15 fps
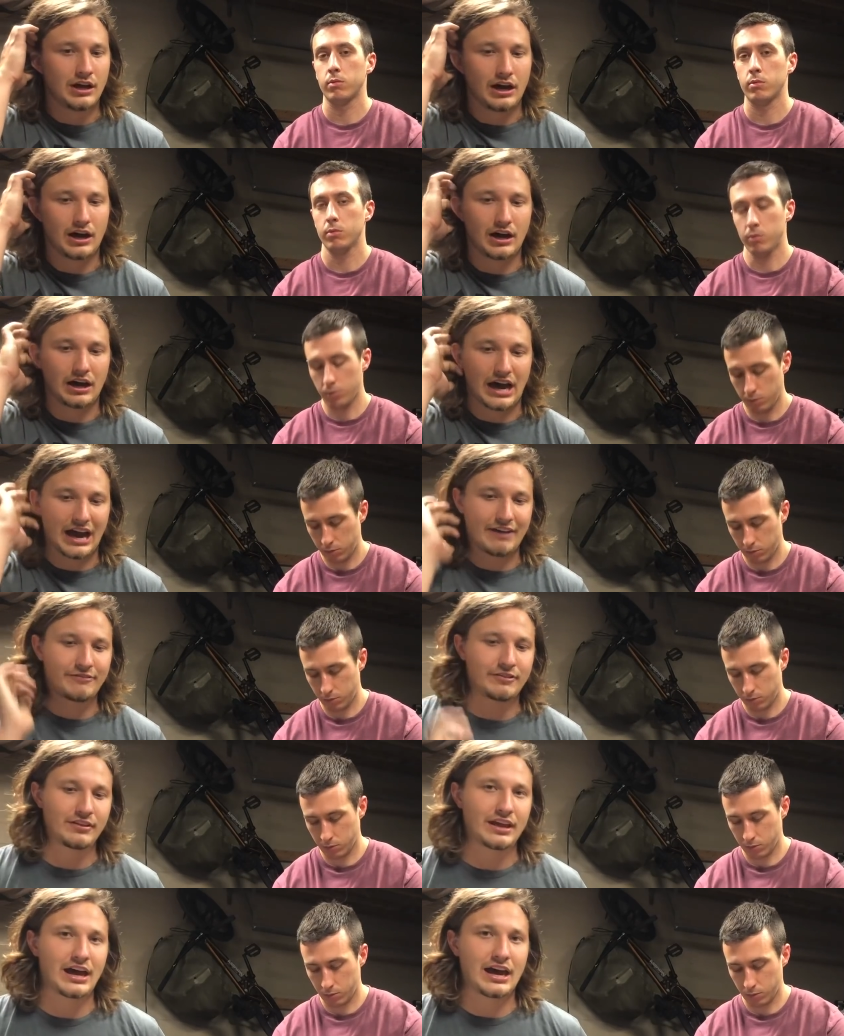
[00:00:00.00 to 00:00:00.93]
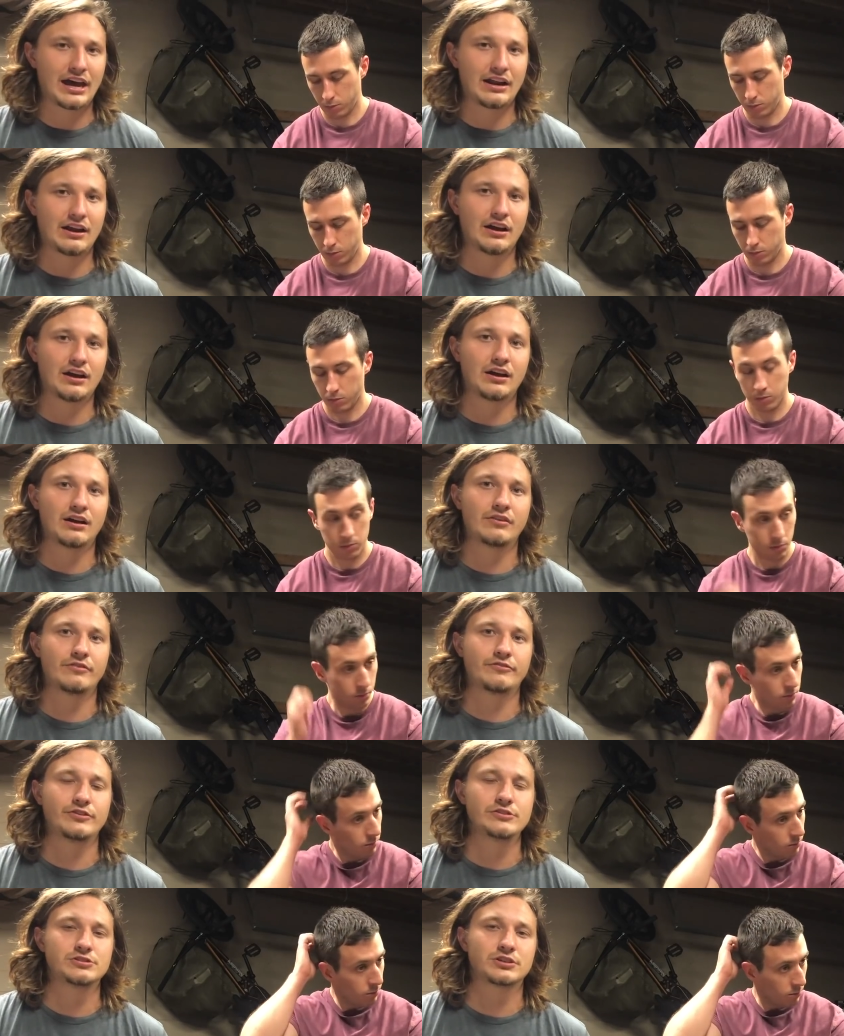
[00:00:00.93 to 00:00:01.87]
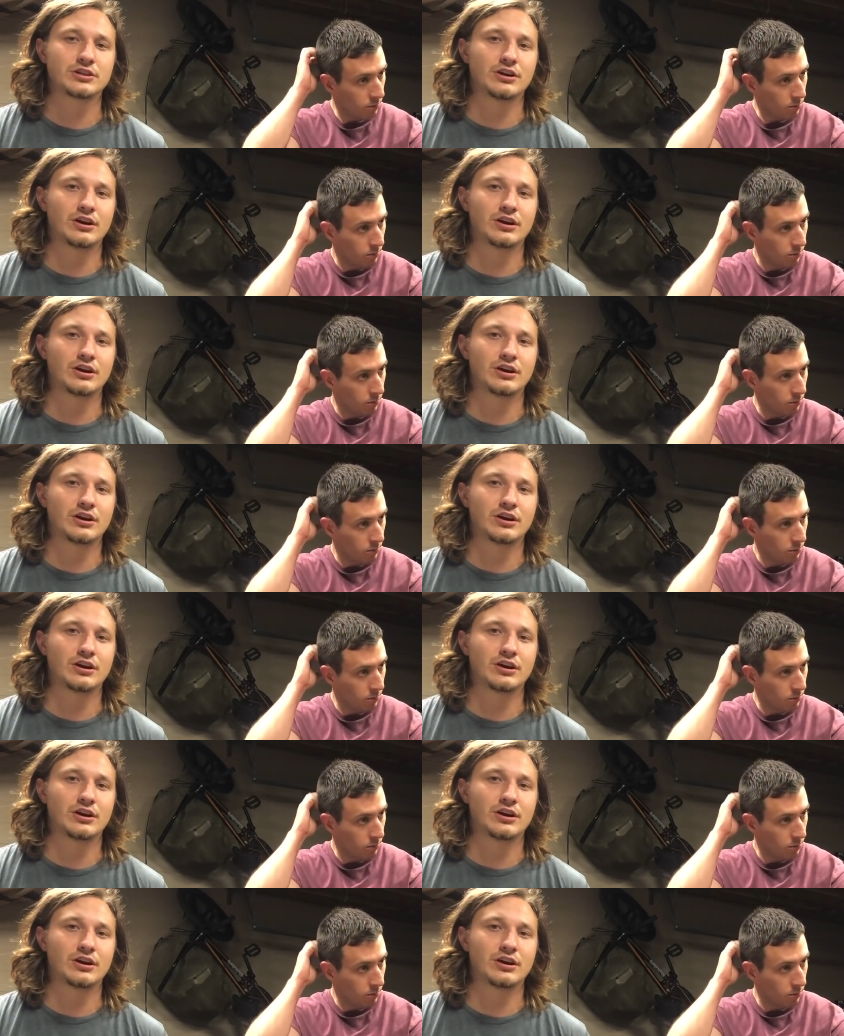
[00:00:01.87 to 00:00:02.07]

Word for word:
Speaker 1: After that, future